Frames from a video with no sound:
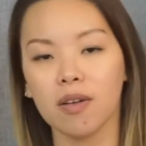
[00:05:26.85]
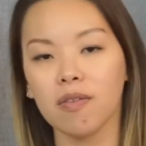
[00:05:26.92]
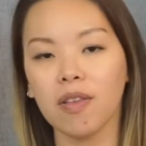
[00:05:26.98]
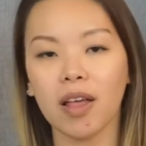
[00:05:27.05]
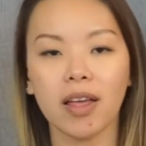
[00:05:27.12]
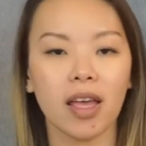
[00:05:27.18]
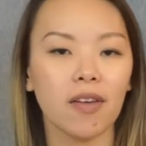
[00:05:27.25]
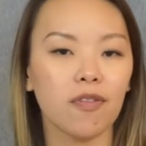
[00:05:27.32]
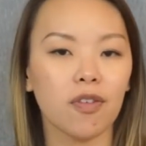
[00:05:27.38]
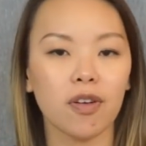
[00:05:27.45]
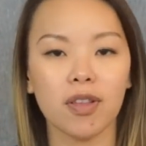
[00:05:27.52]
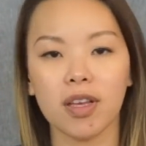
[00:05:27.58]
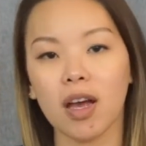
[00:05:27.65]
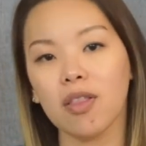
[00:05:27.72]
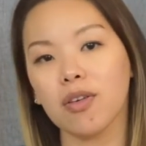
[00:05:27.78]
floodgate for
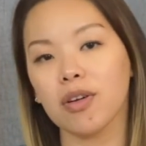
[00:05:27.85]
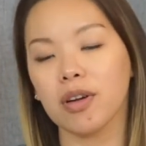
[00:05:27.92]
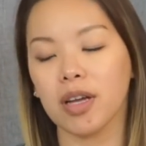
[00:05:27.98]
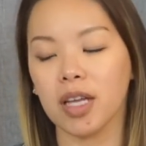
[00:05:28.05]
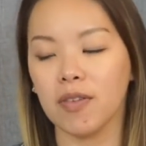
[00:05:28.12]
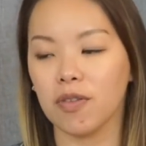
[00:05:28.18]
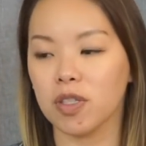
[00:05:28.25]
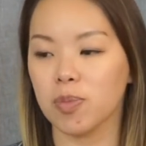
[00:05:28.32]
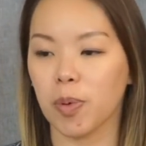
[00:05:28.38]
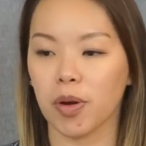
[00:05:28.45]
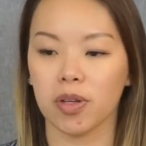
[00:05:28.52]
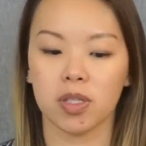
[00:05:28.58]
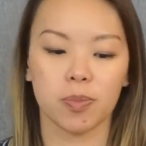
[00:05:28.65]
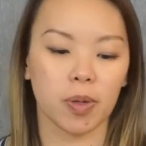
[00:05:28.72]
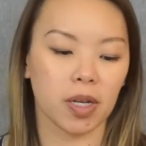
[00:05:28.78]
all the other evil spirits.